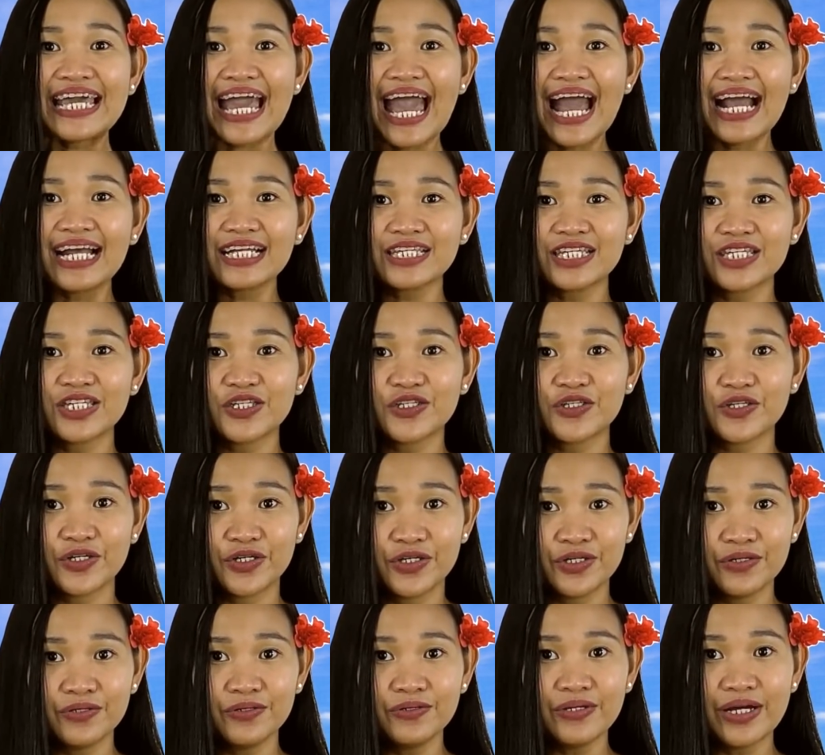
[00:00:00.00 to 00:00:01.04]
access to
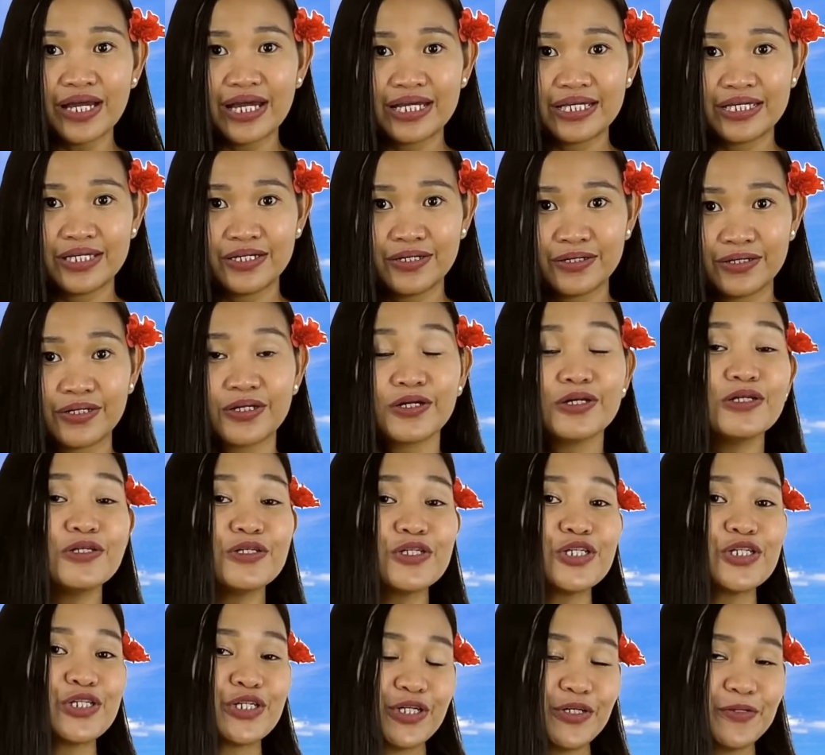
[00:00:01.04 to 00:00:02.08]
you and your
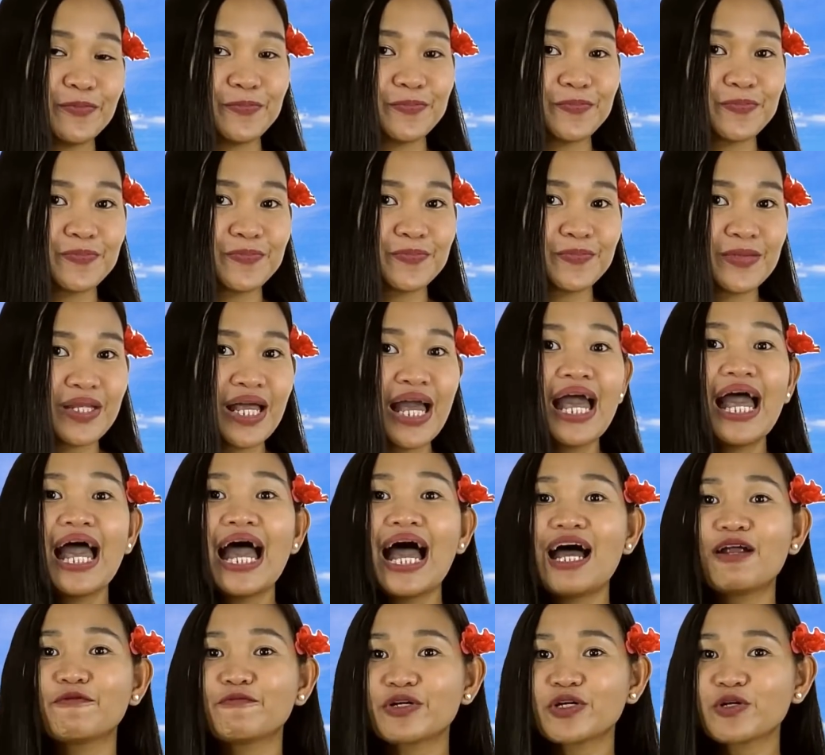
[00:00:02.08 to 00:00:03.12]
culture.
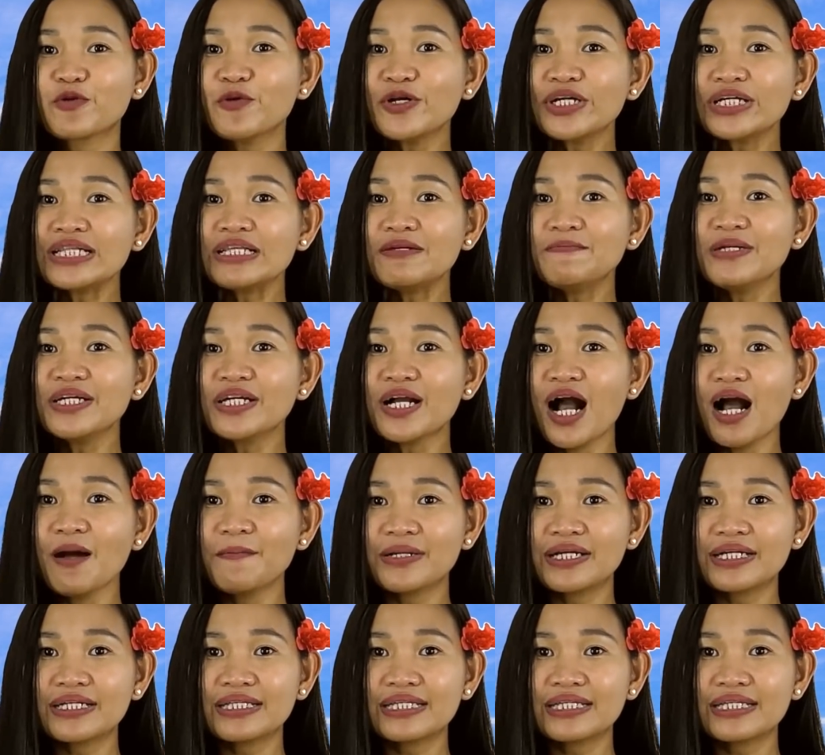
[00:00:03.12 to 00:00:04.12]
And we're quickly becoming